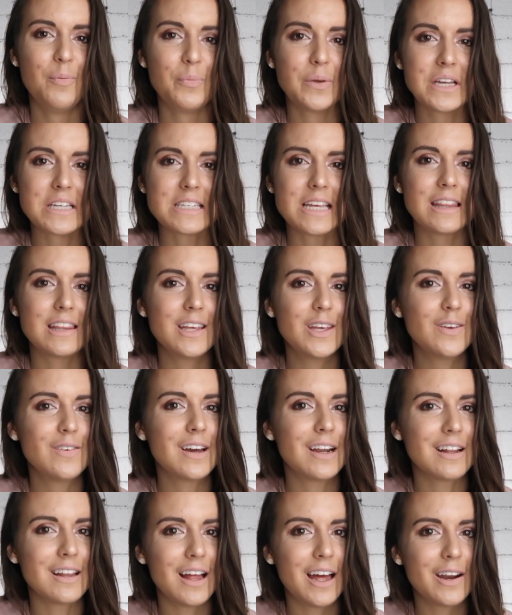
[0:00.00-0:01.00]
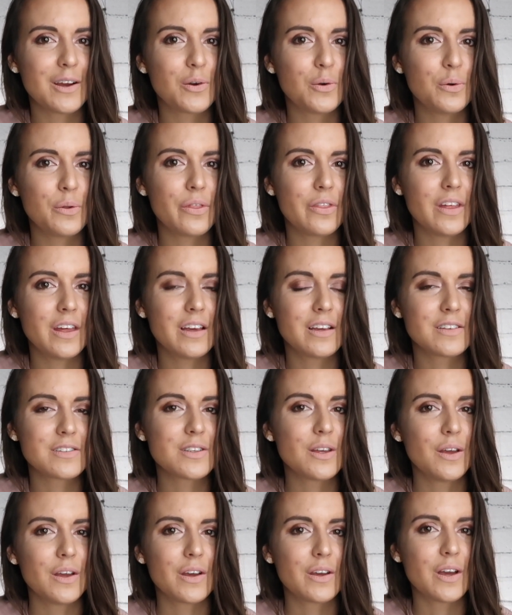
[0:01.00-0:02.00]
because I think you've got a lot of cool
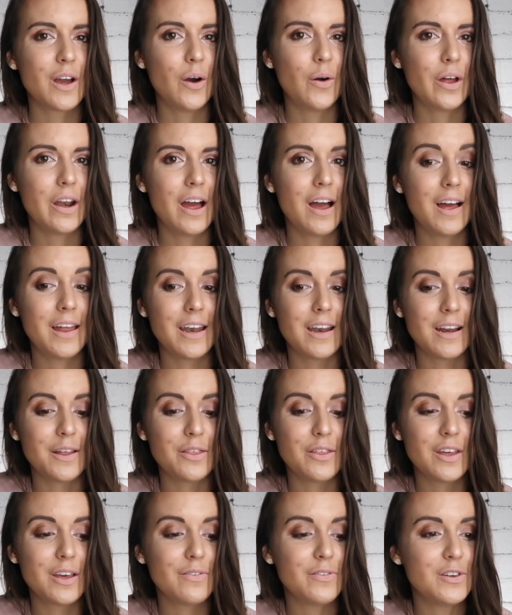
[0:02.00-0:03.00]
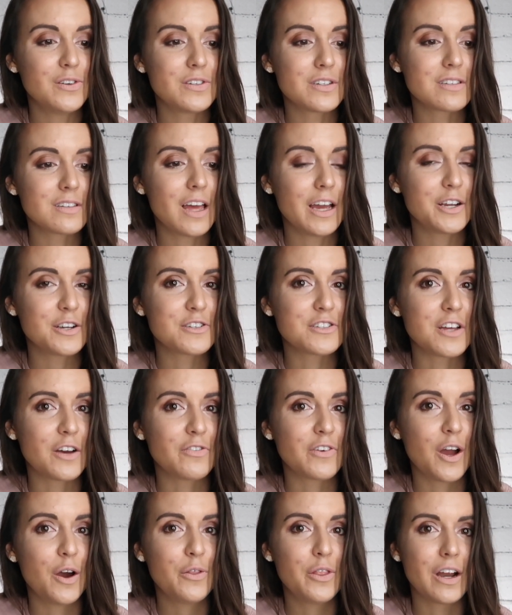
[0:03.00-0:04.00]
things going on. And I think if you just let
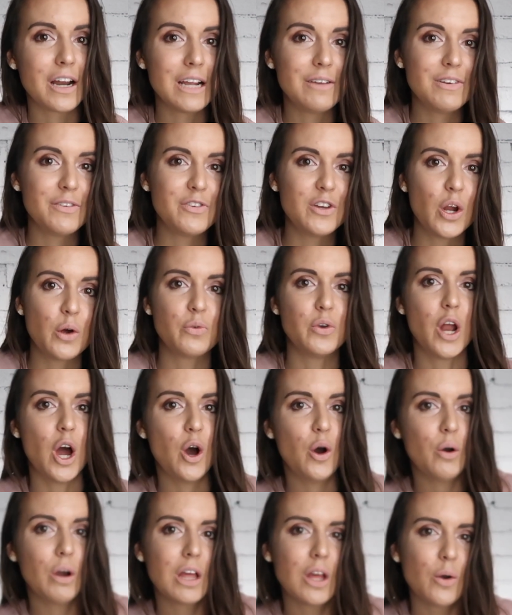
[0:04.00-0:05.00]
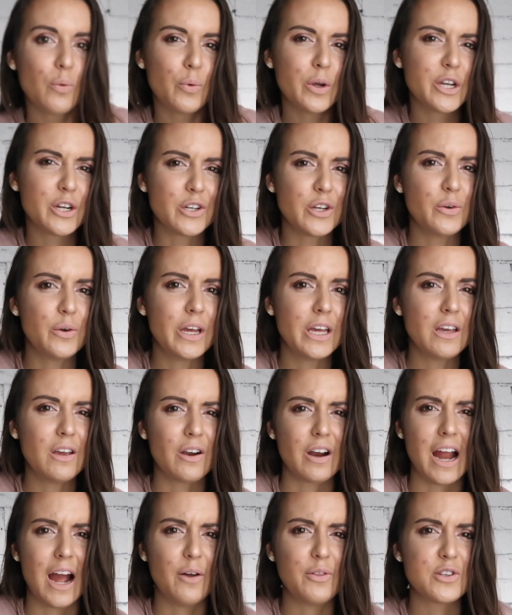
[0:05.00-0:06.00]
yourself go there, even if you don't know what you're
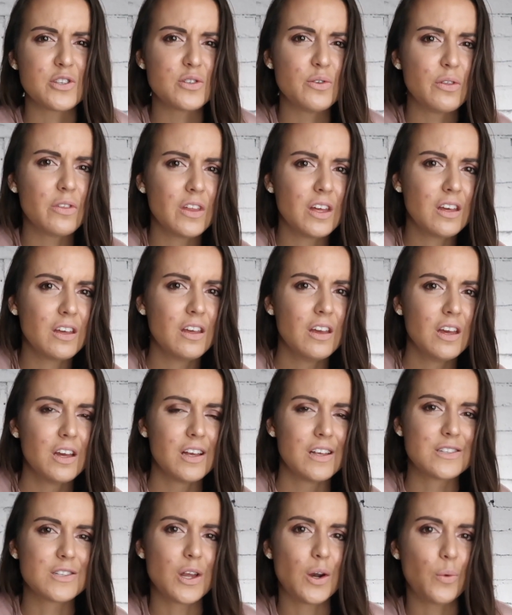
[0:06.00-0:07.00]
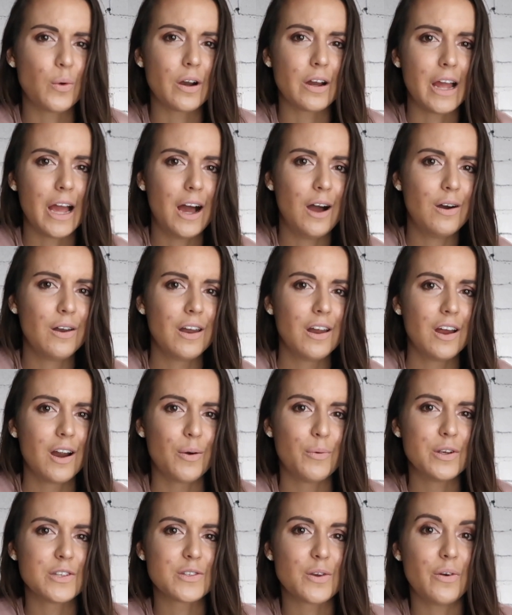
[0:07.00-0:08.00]
doing or how this new thing is going to work out
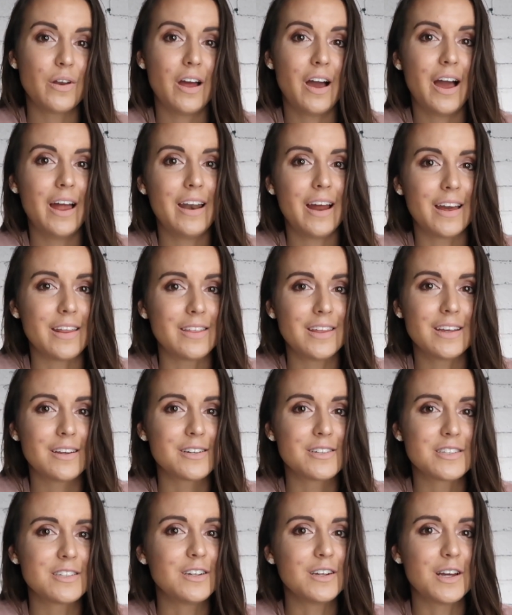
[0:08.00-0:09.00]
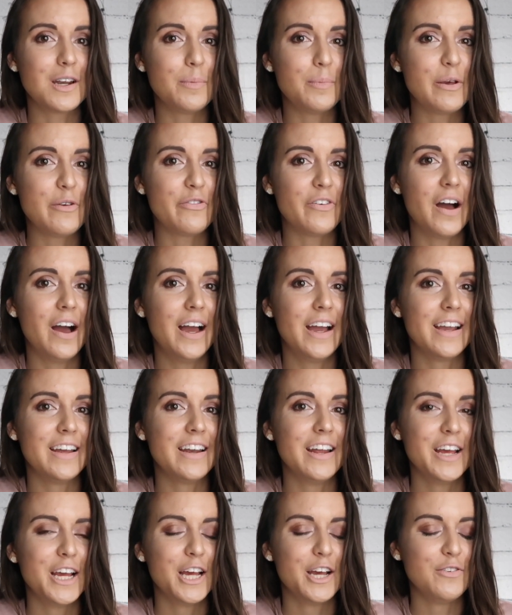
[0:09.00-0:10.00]
or what's going on, I think you're still going to be
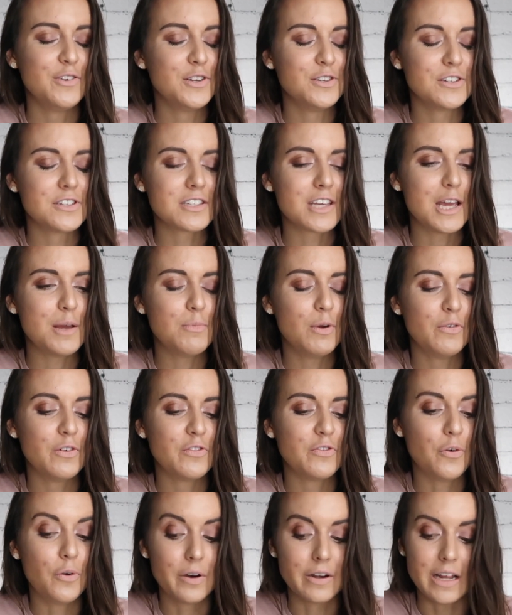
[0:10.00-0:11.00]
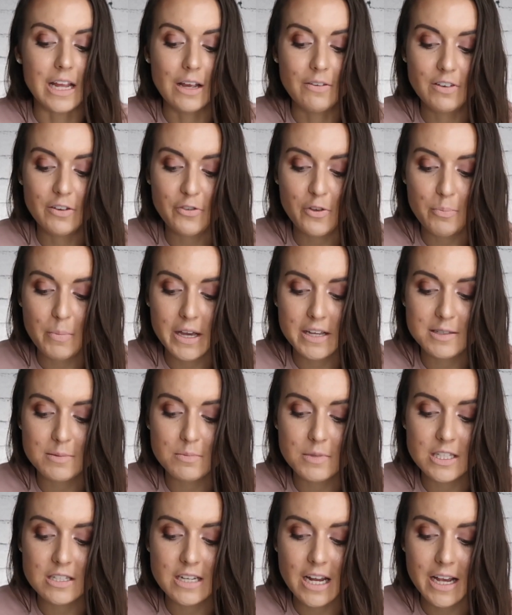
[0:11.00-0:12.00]
fine if you just keep moving forward, even if you make
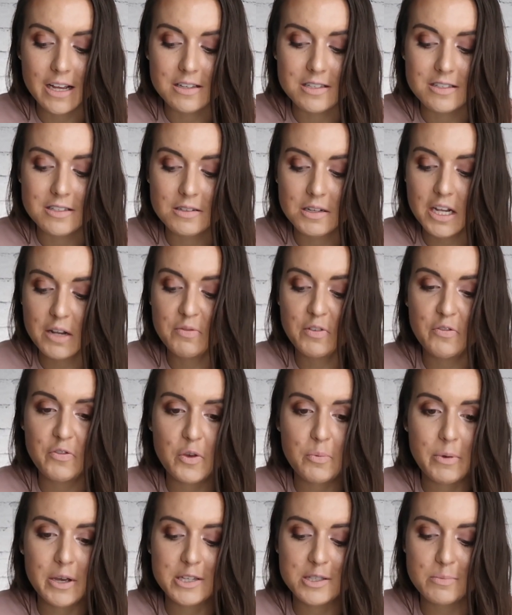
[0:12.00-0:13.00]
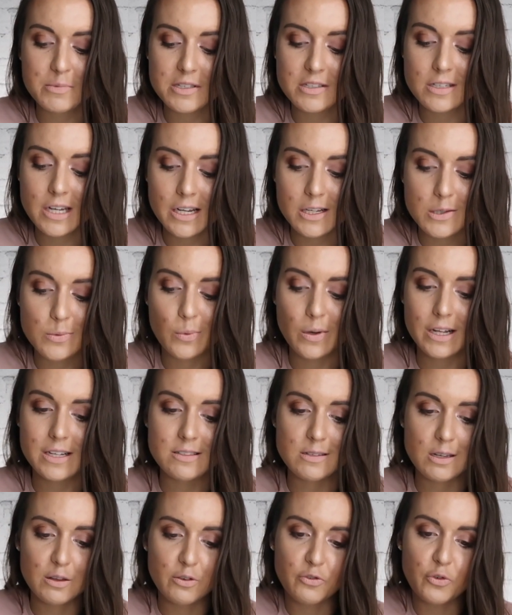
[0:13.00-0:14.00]
some mistakes. When
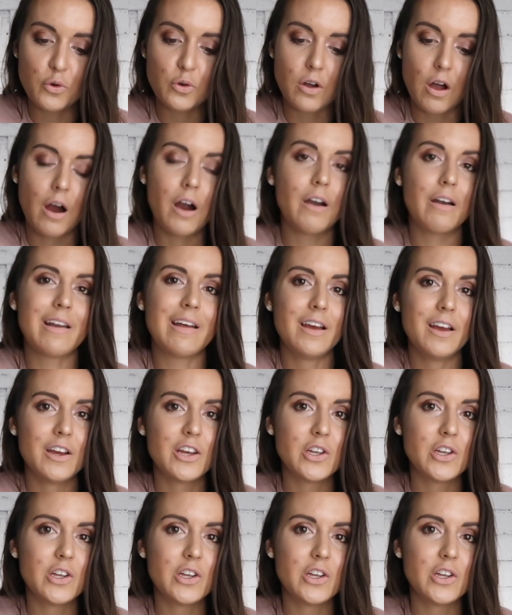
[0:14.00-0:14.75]
I see the Fool card,